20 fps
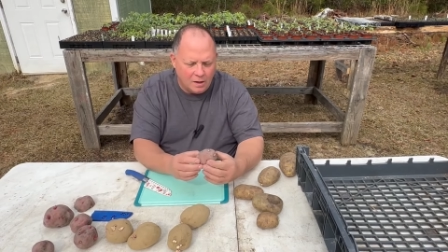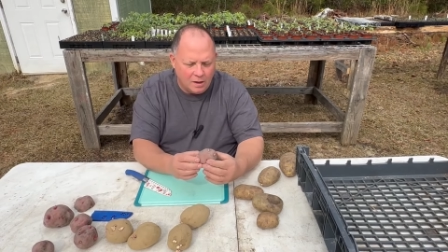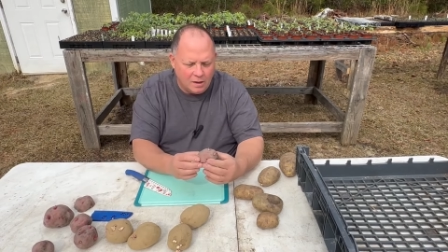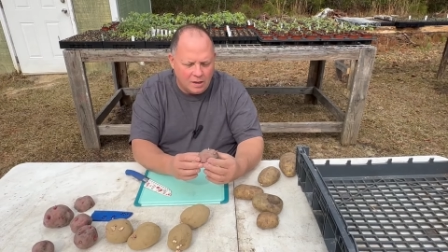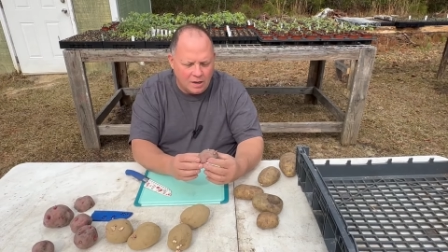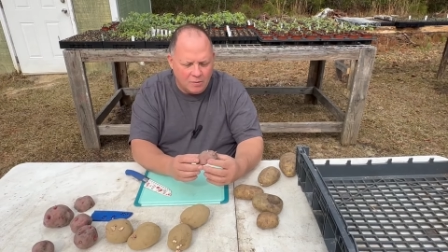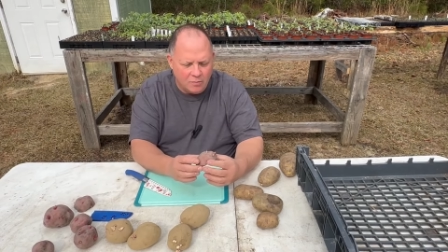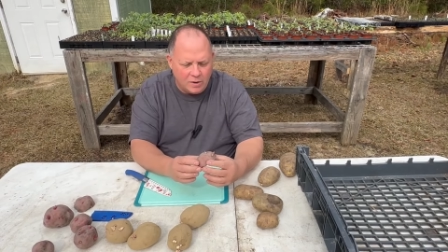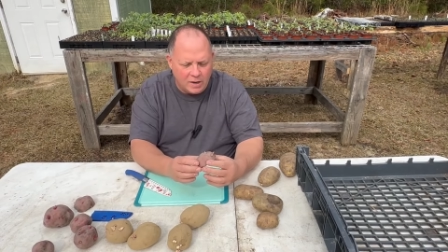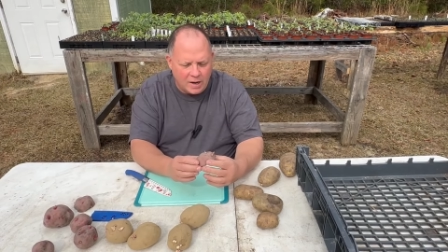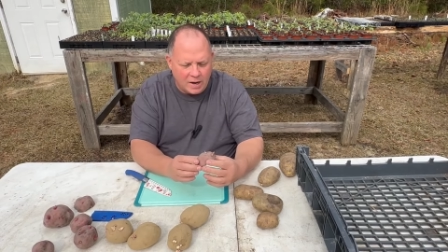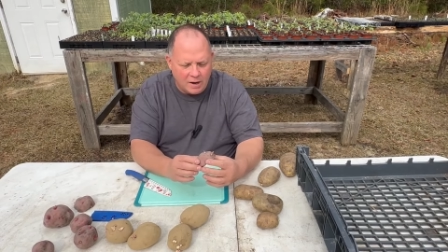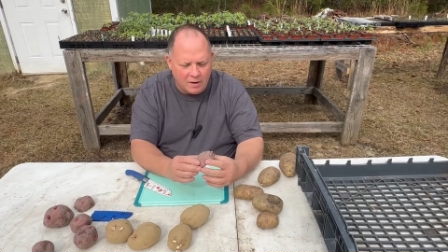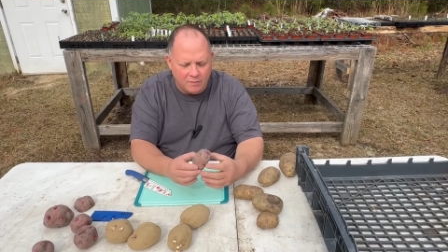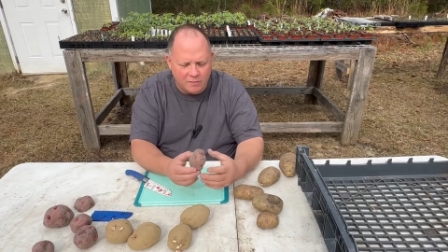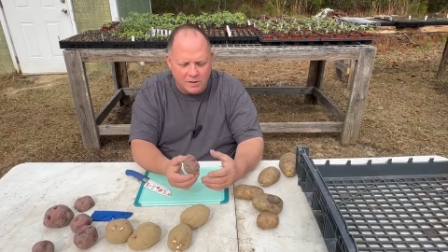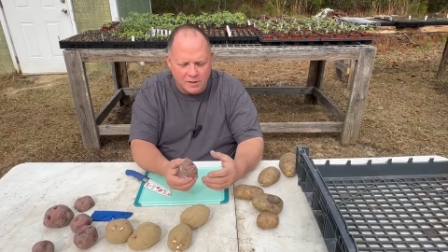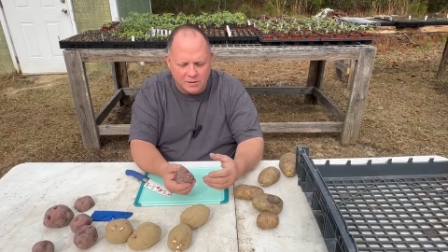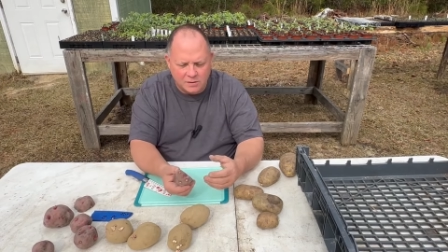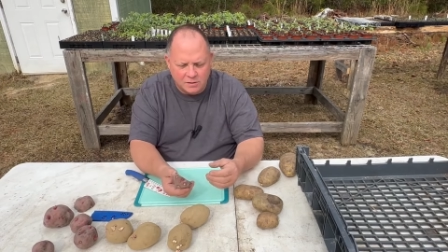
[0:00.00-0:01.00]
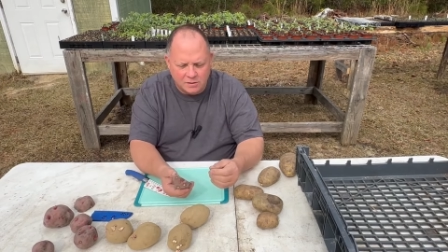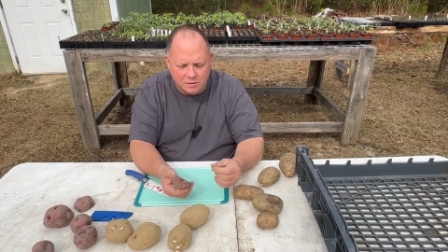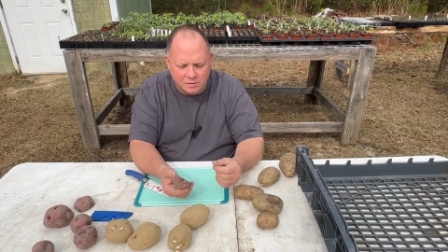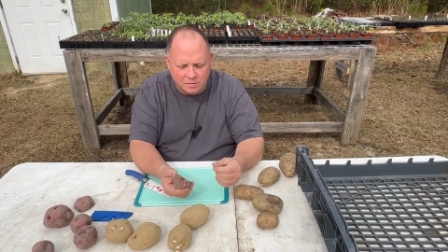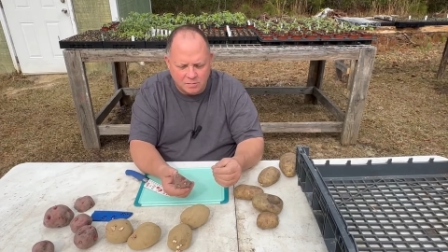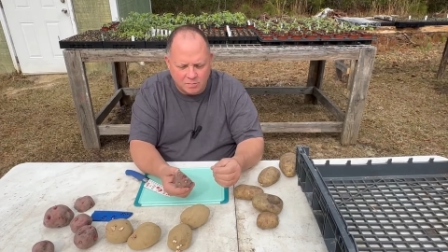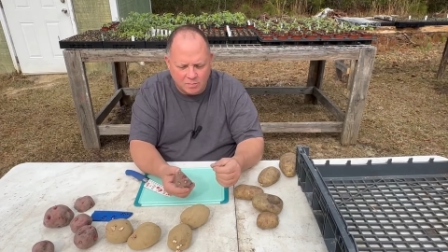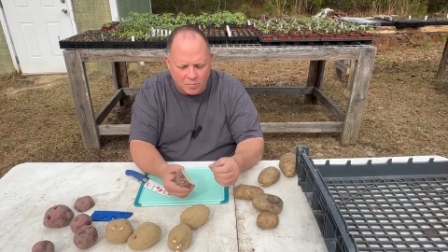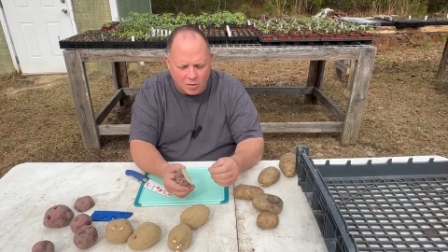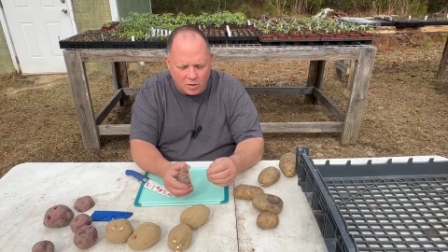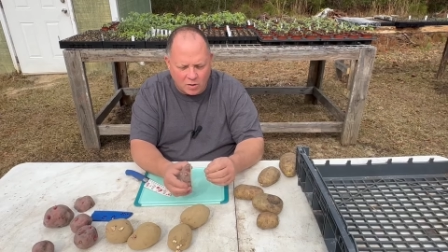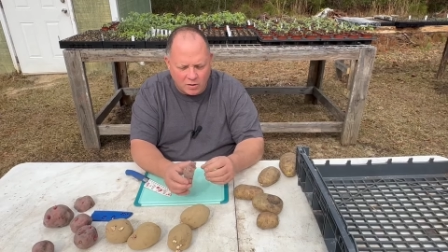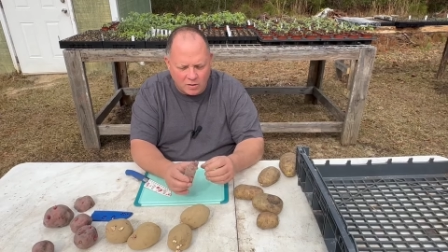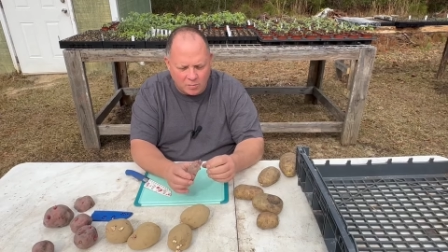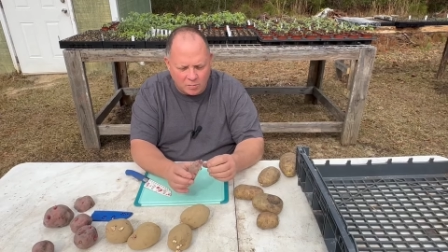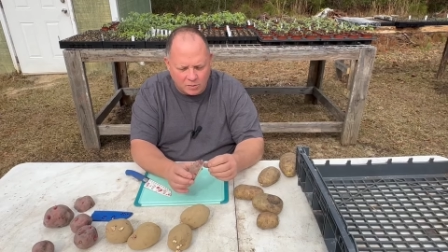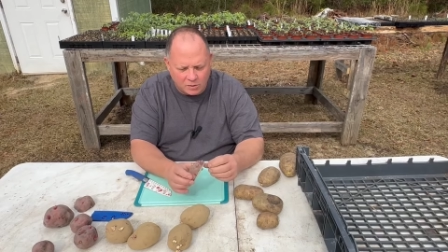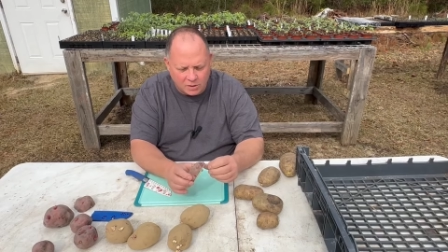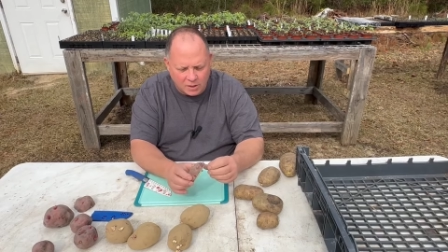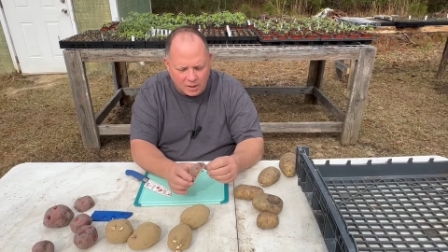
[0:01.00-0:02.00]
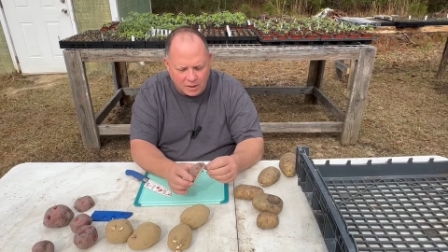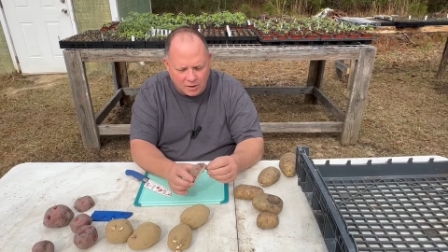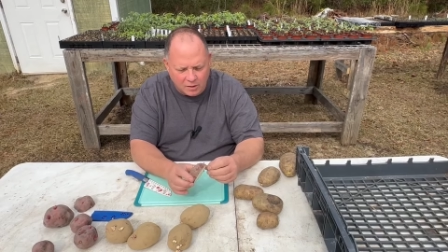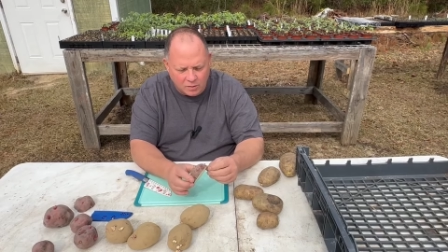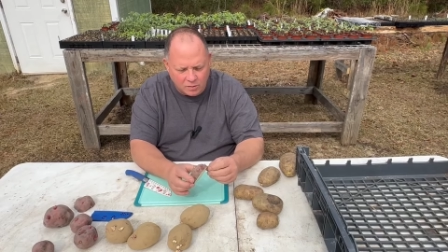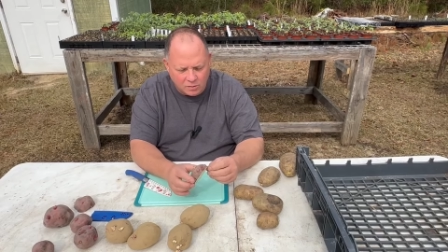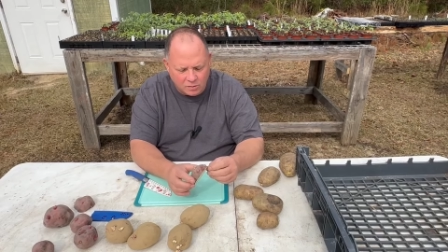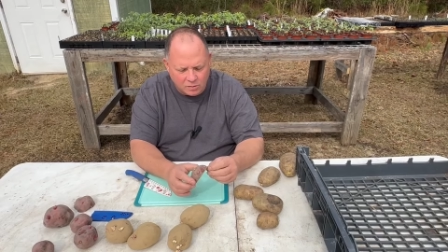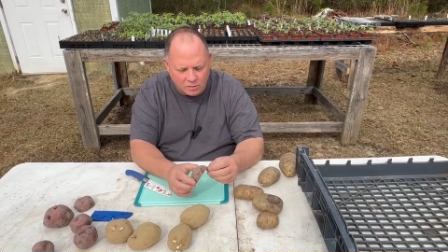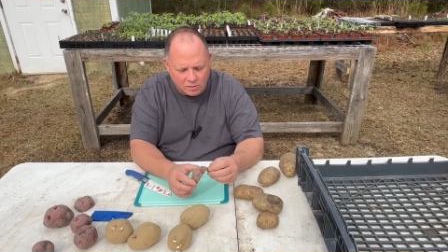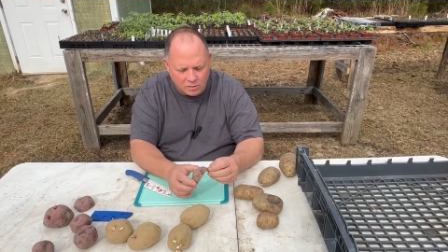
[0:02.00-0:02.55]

And then we have this part of the potato.